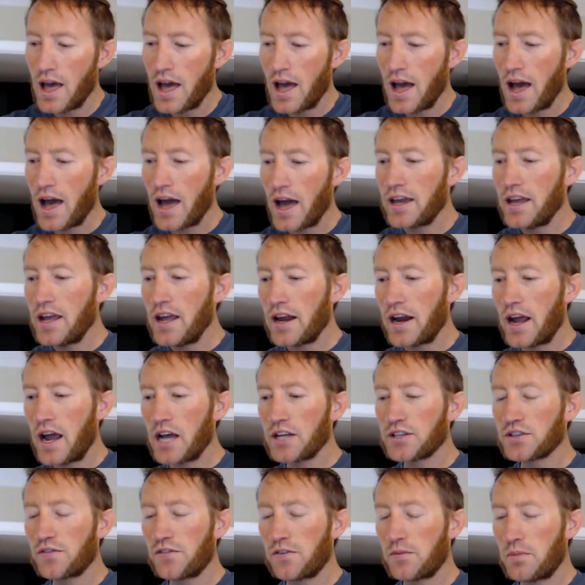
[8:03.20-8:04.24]
I can't
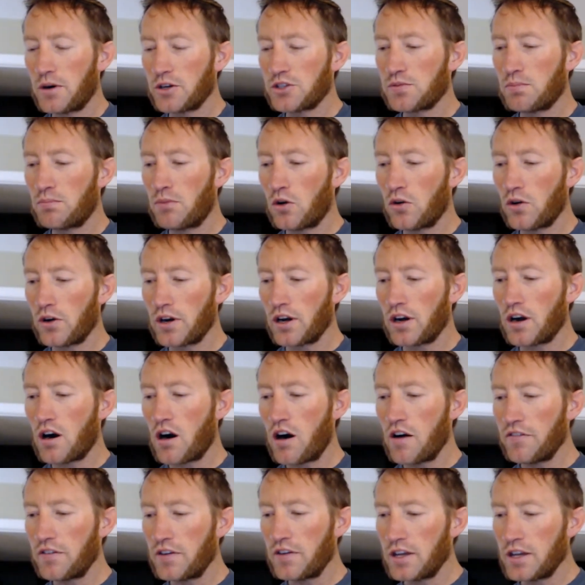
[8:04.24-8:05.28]
ask for much more in a
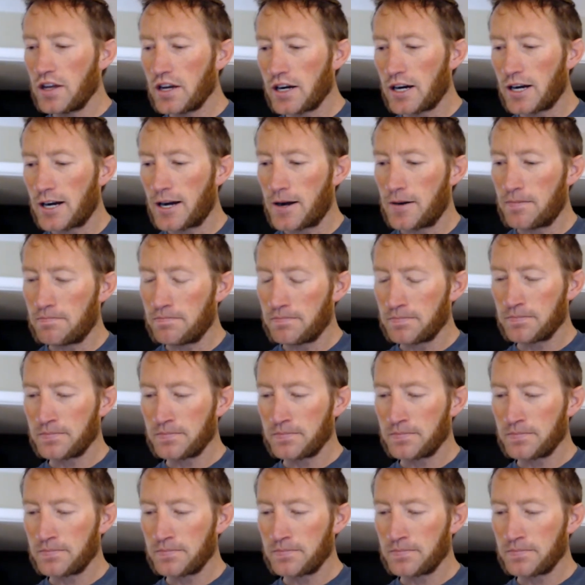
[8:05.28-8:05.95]
coffee. I